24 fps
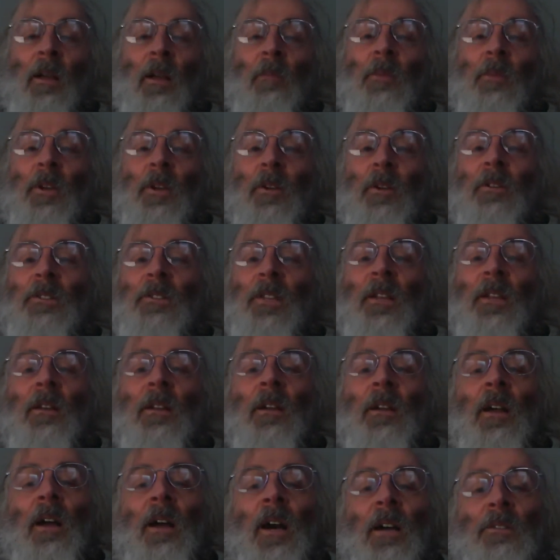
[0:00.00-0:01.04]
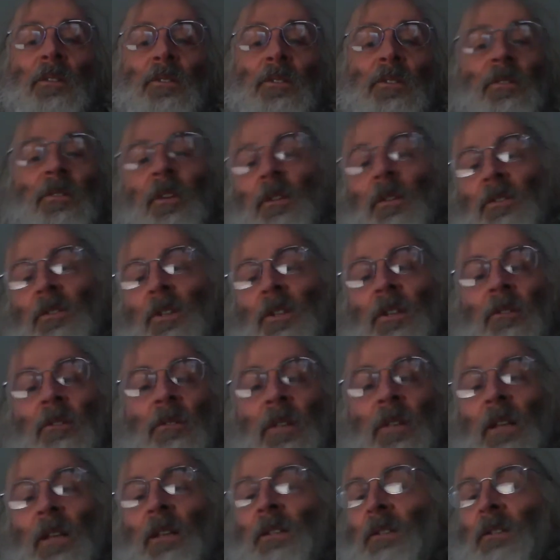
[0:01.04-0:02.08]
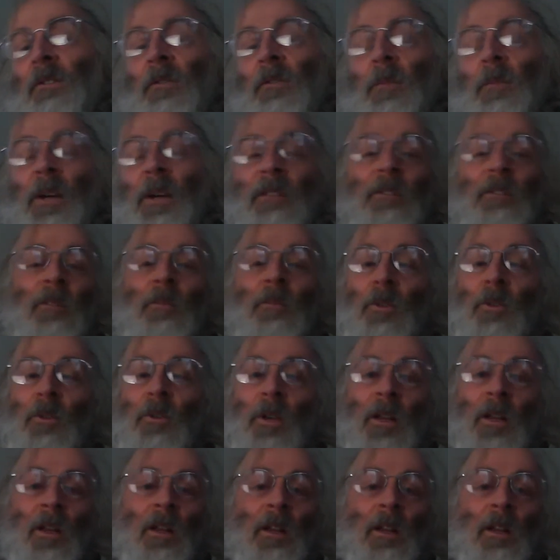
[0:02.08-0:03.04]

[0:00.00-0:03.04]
because they, as young children, they listened to Patrick Moore